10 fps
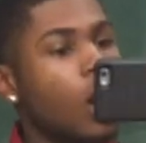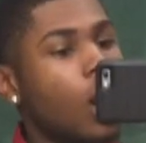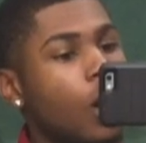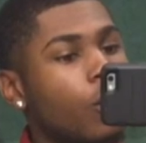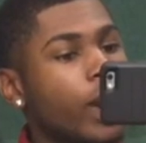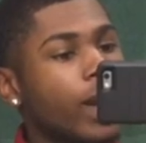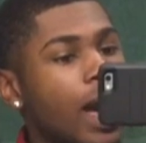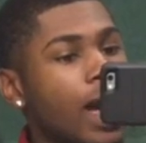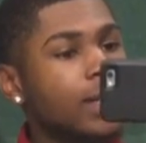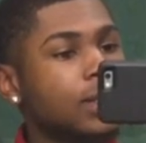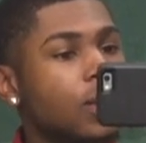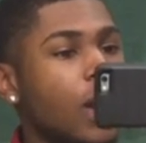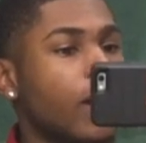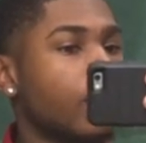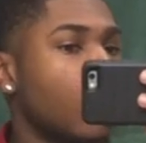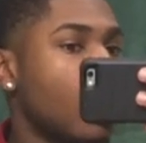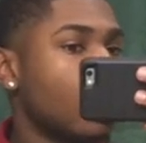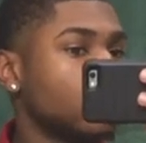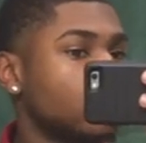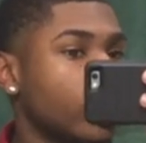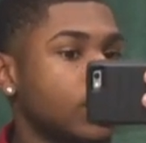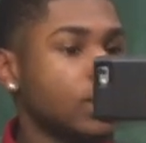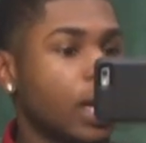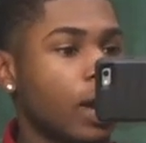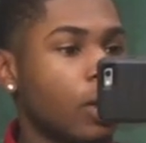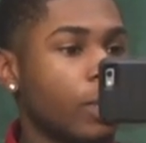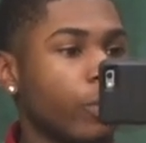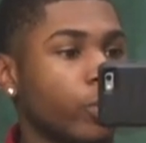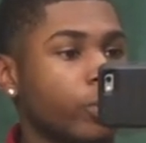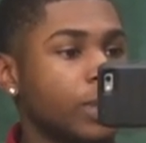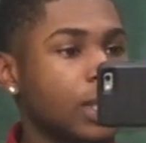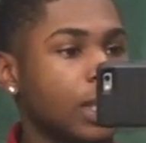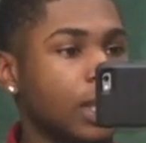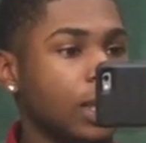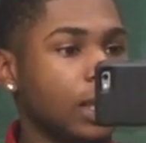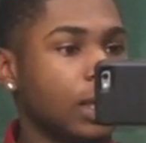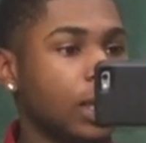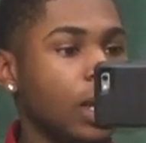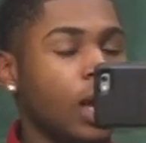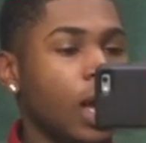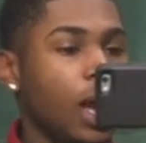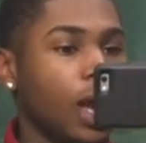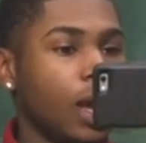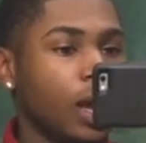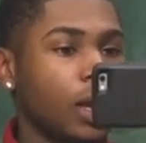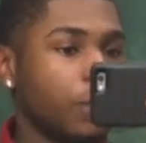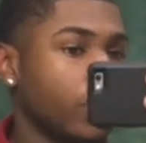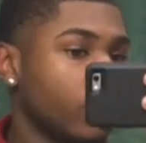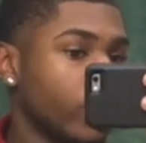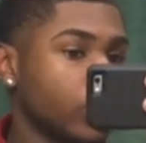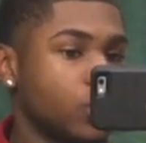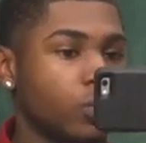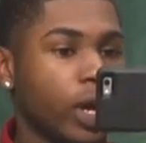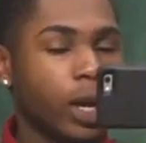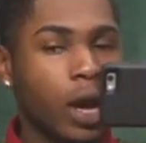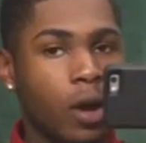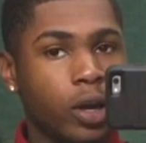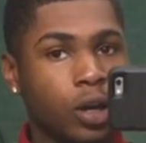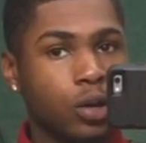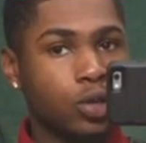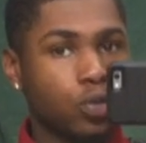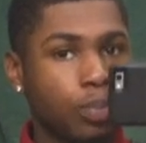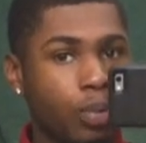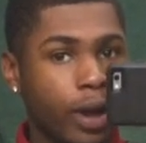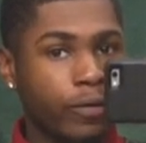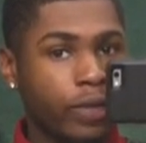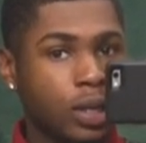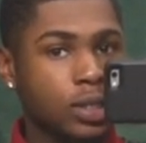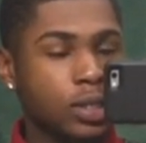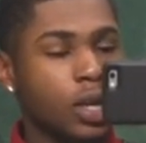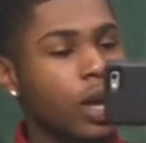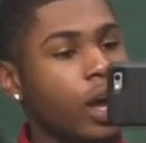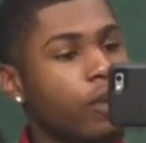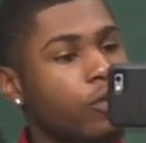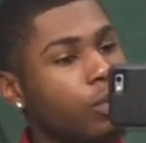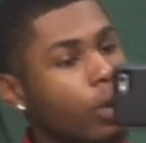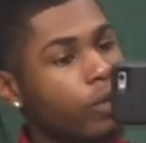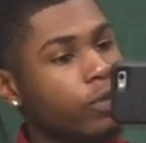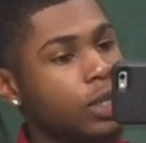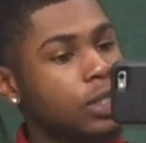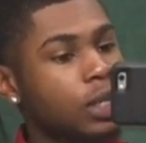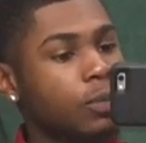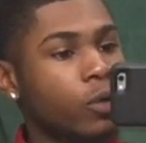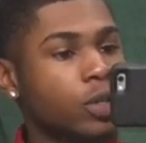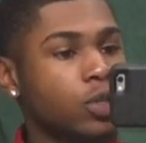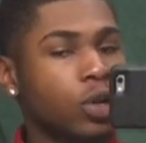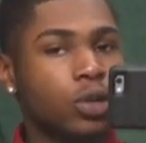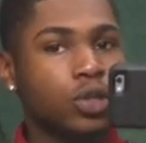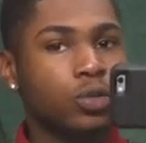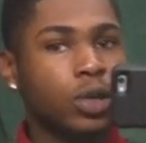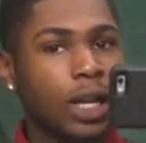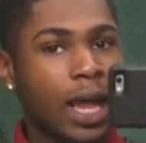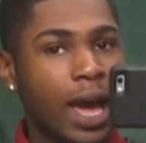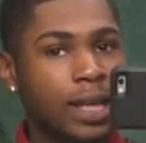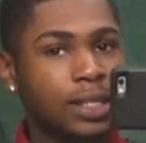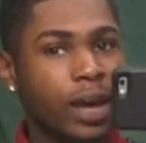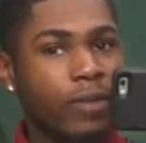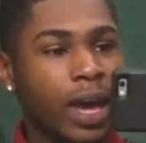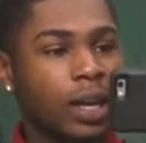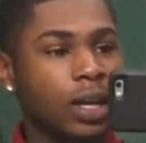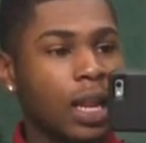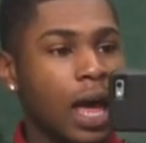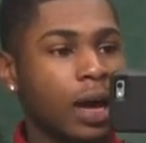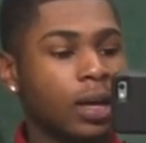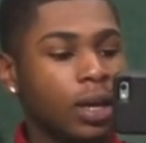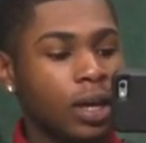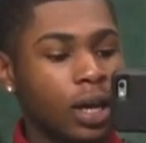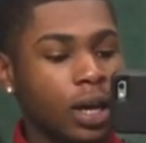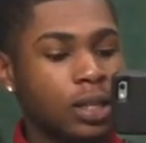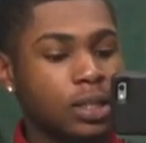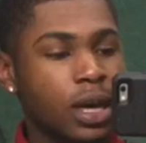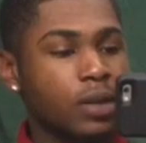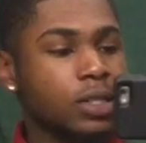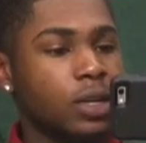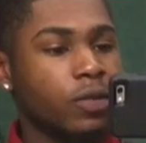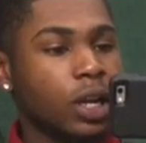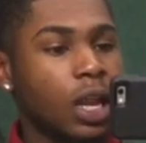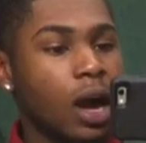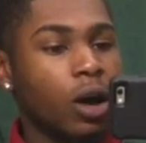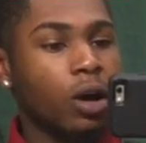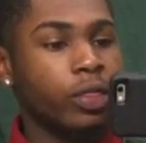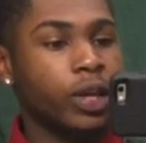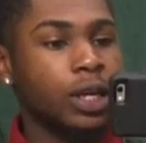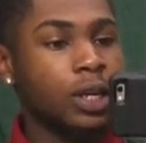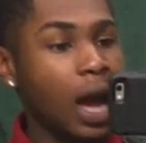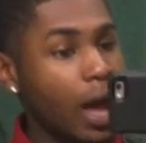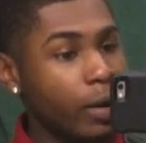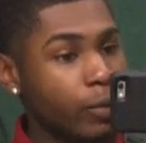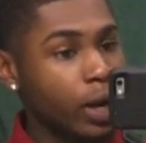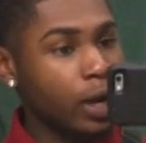Alright guys, so I am all dressed now, my room is clean, and I'm getting ready to head out and go to breakfast, and from breakfast I'm going to go to class. I have an 8 o'clock, it is now 7 o'clock on the dot right